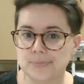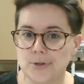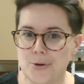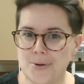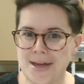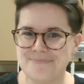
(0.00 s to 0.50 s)

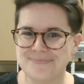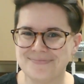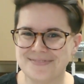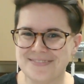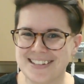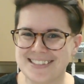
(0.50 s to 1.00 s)
Okay,
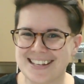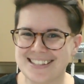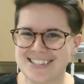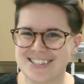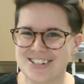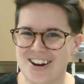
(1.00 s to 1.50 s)
let's get
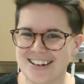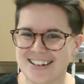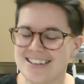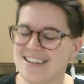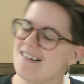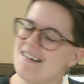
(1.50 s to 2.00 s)

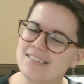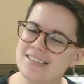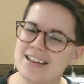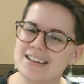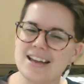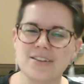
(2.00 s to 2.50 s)
started on
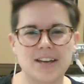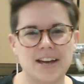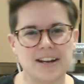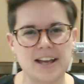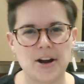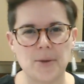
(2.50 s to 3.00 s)
laying out and
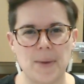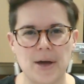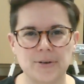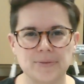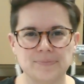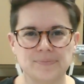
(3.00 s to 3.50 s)
cutting out our pattern.